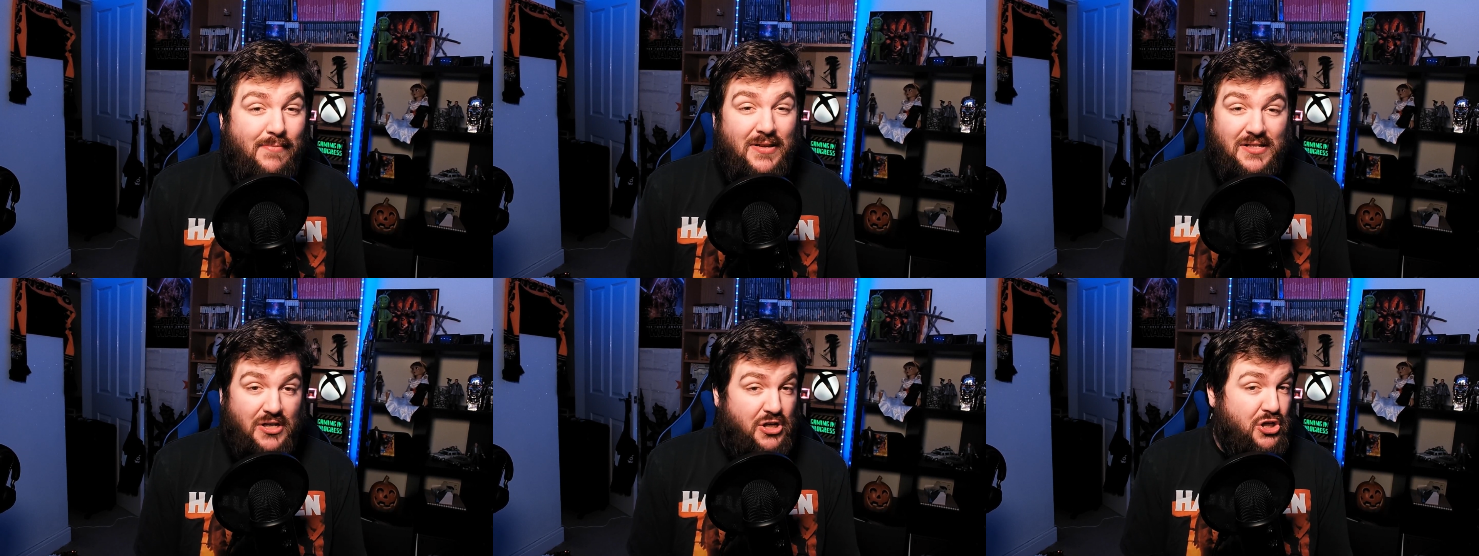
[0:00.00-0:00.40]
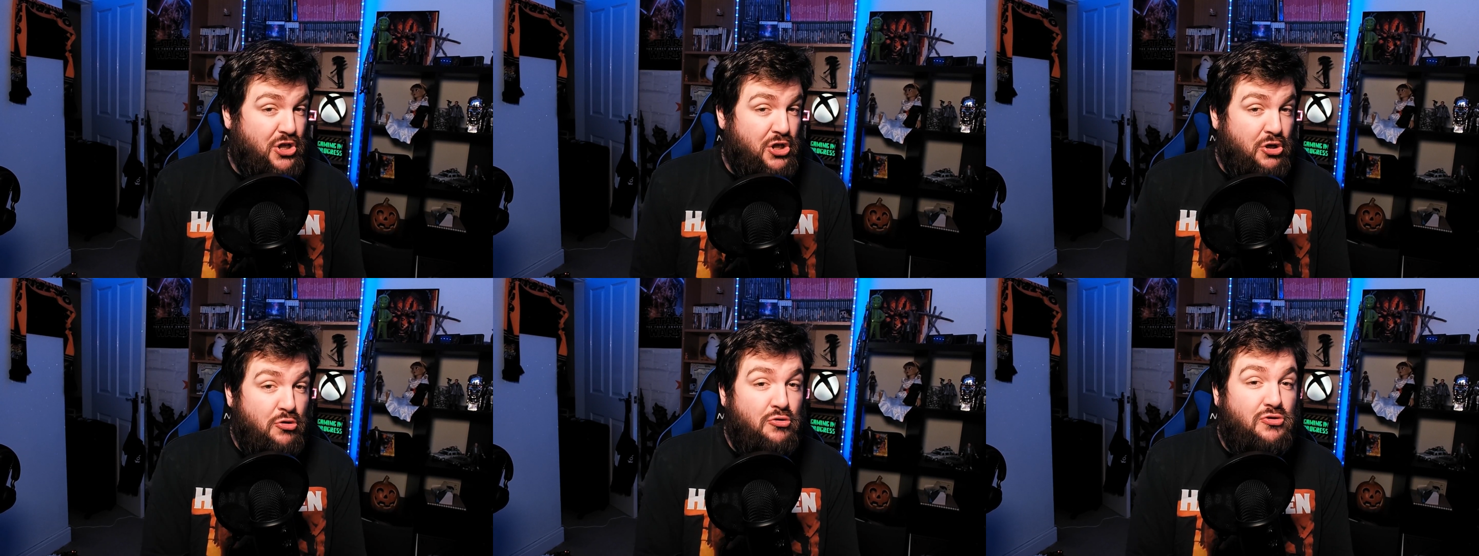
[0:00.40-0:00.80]
is a
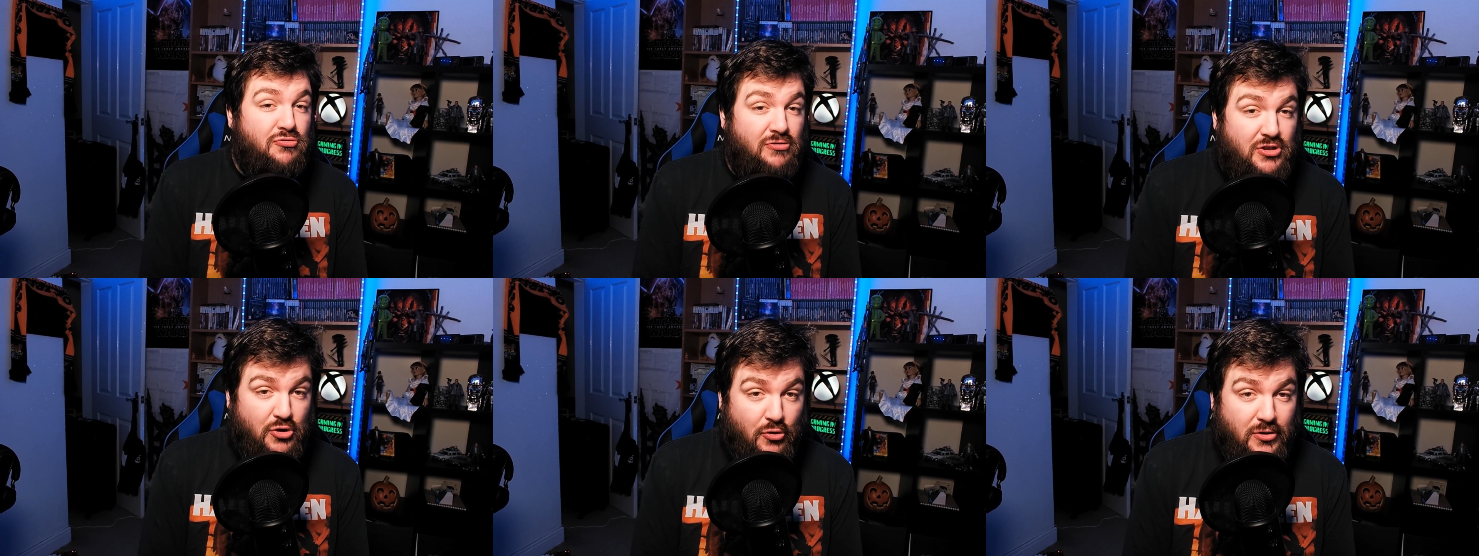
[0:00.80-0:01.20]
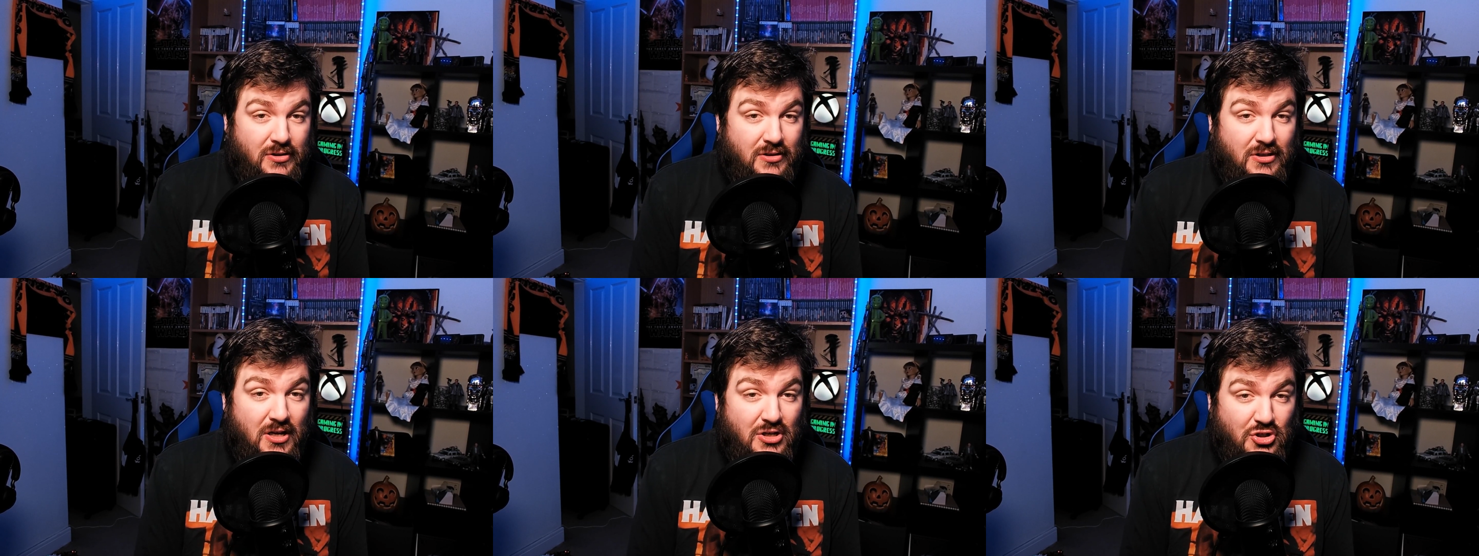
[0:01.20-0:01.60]
huge
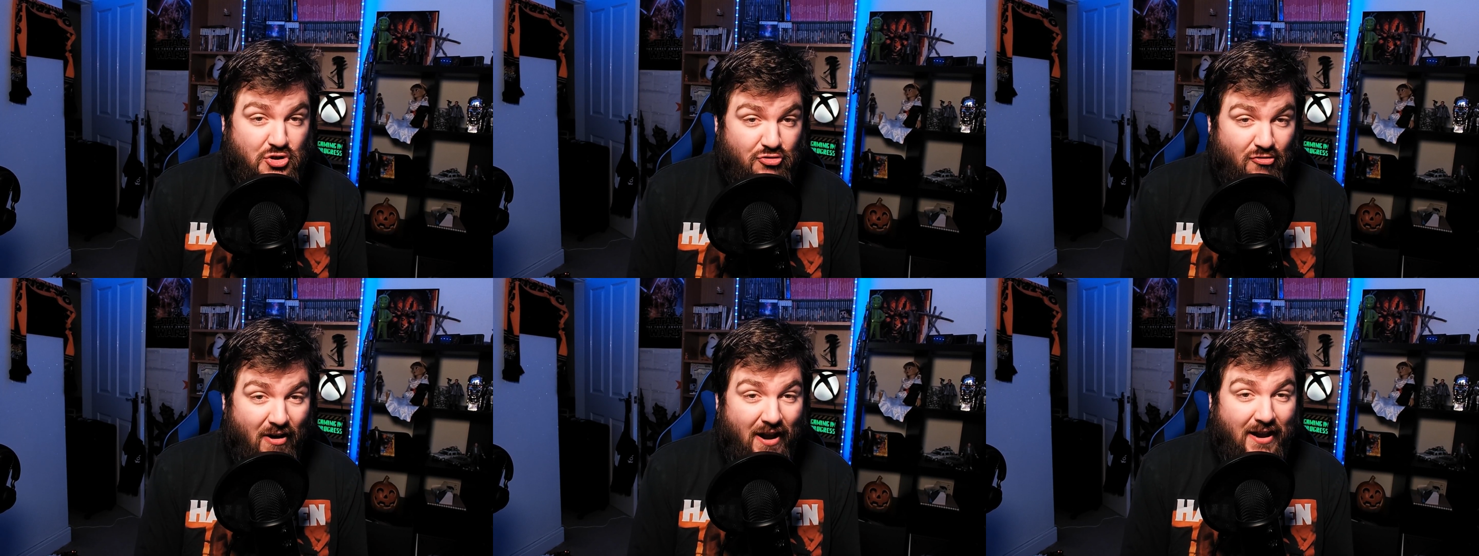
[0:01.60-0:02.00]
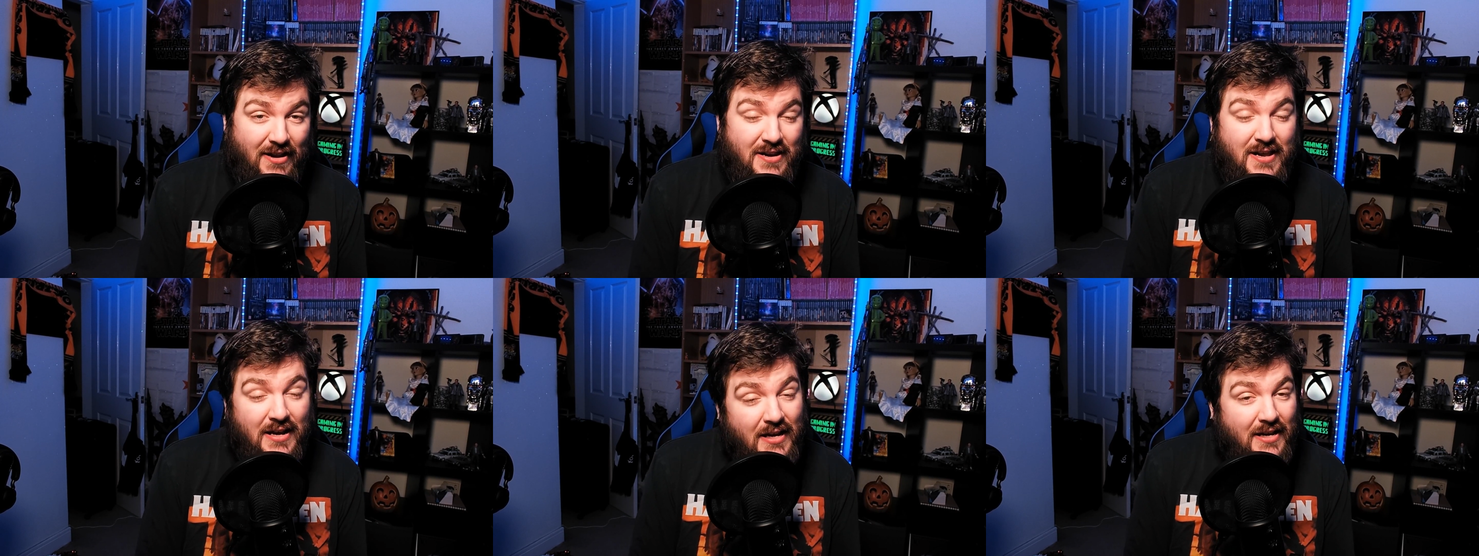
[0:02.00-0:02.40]
resource
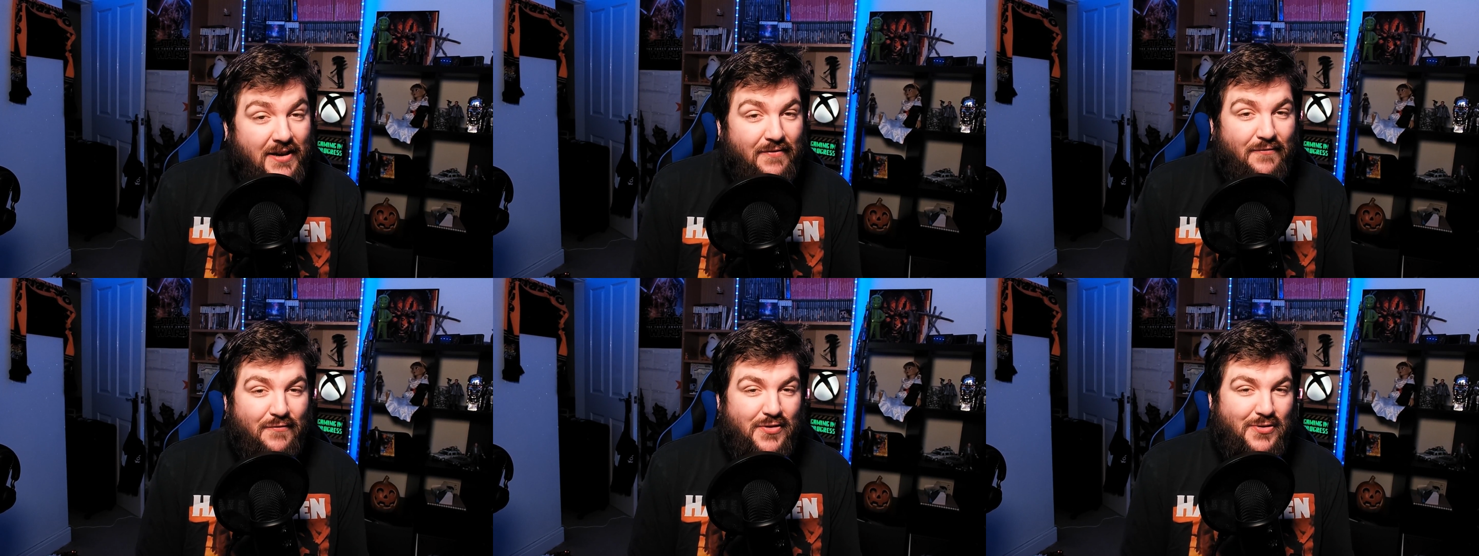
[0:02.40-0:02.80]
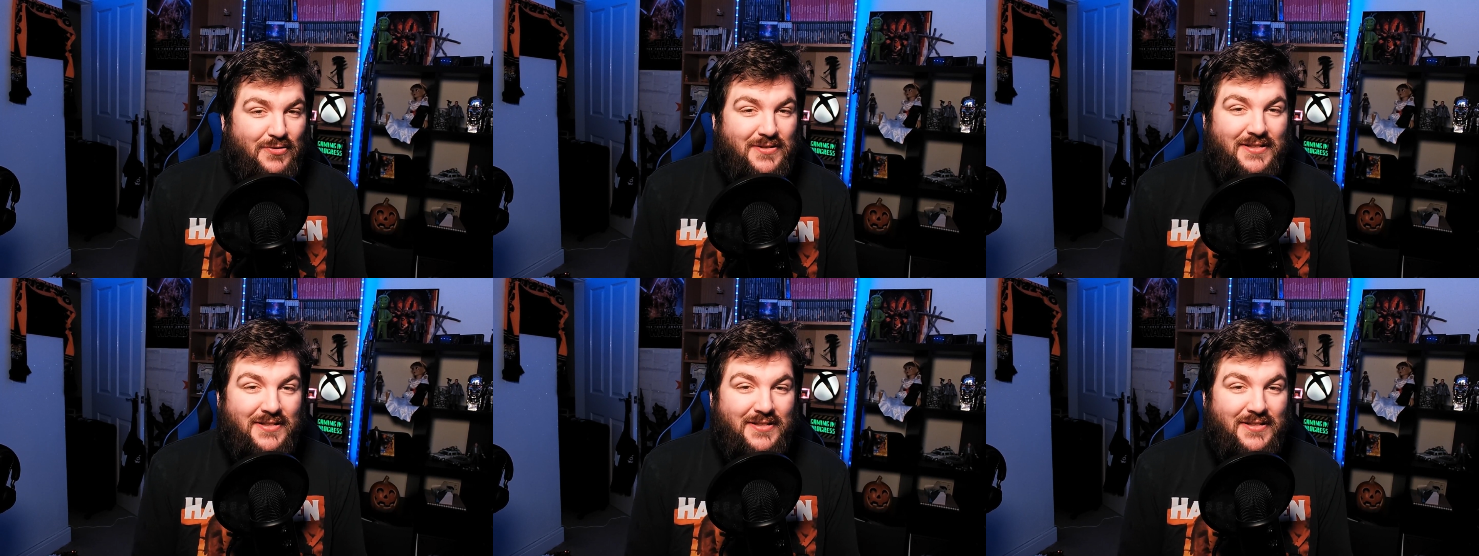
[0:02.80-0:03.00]
drain for your